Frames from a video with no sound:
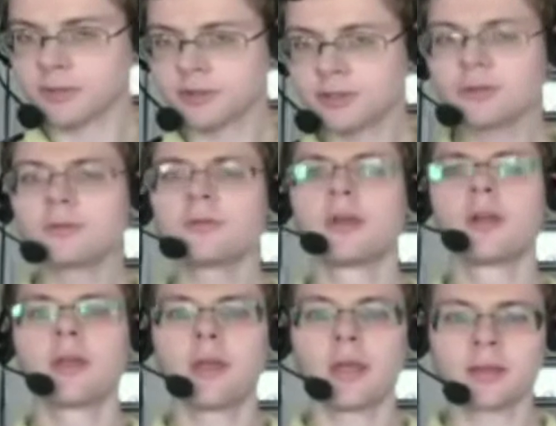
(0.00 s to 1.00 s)
a Jew,
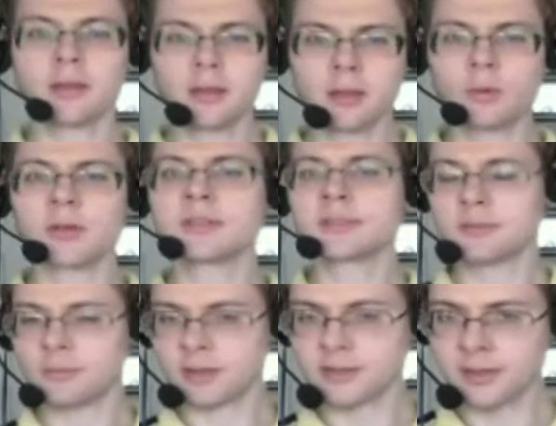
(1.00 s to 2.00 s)
and he was
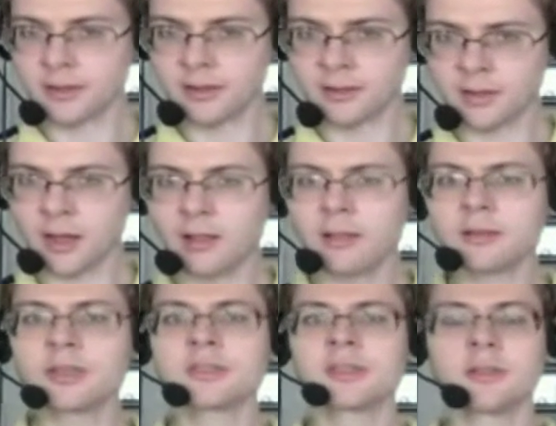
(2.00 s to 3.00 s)
a
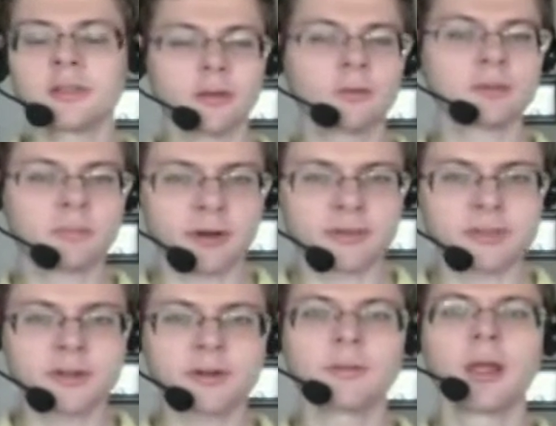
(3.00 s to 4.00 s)
psychologist, and he was a
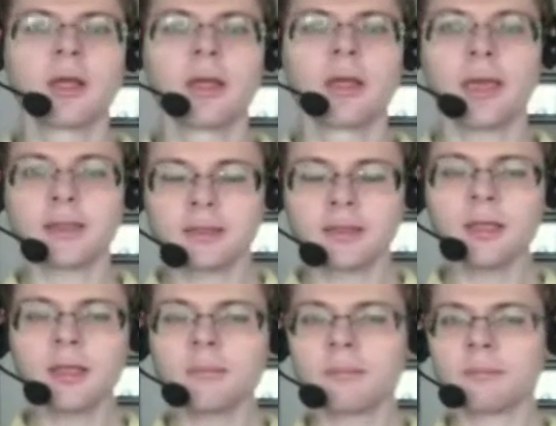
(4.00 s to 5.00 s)
prisoner. And
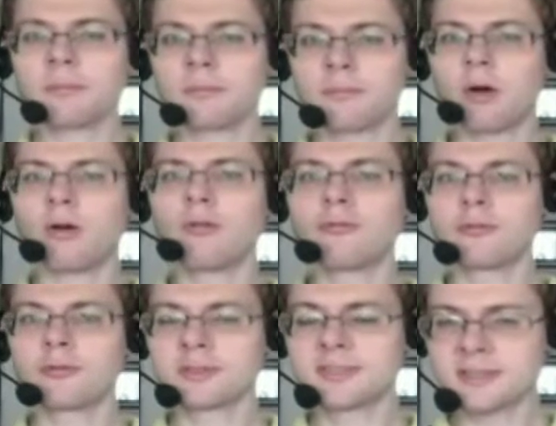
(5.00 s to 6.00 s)
he both
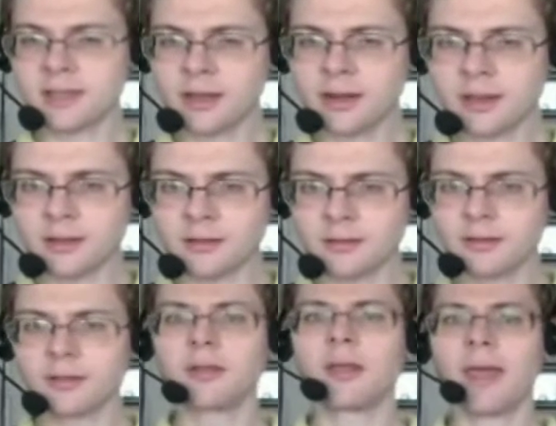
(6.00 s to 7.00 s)
studied
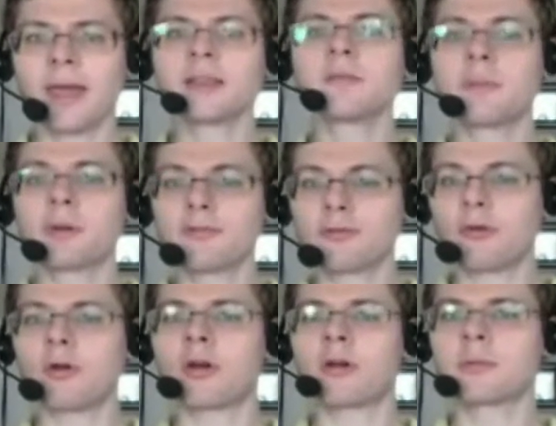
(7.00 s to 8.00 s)
and
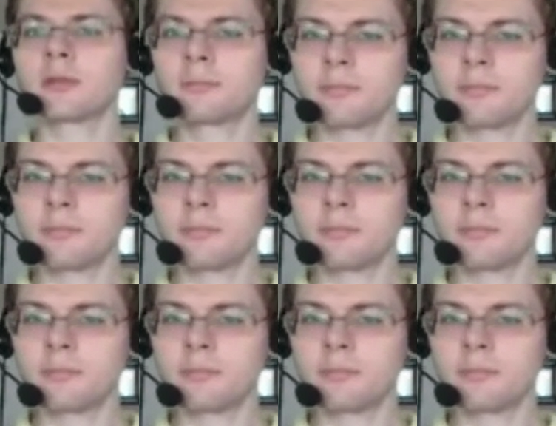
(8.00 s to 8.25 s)
performed